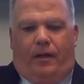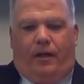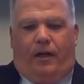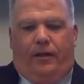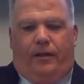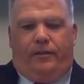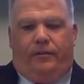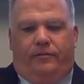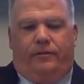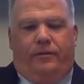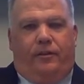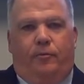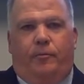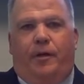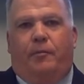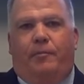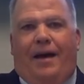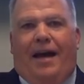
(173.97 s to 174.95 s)
A little
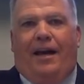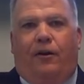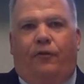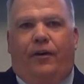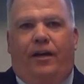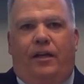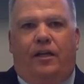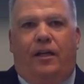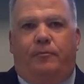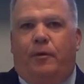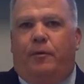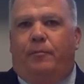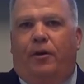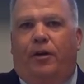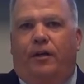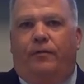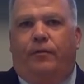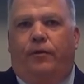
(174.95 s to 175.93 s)
bit of background, I've been
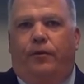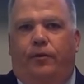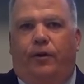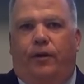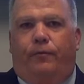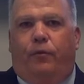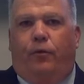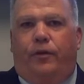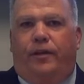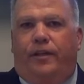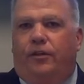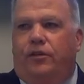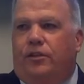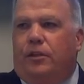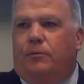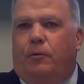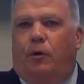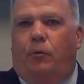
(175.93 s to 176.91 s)
married for 34
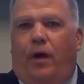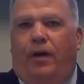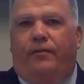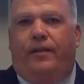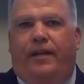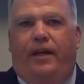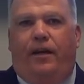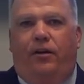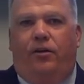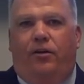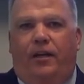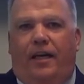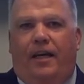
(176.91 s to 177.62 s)
years to my wife Karen.